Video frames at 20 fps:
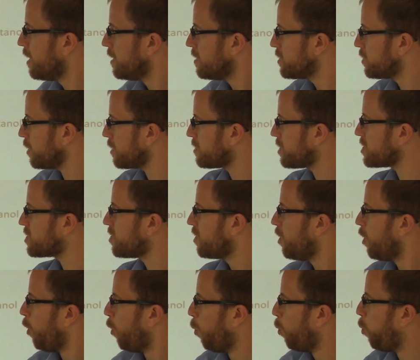So this
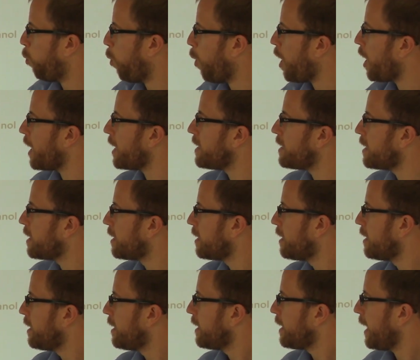is
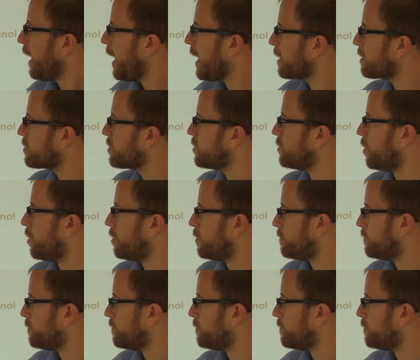1-hexanol.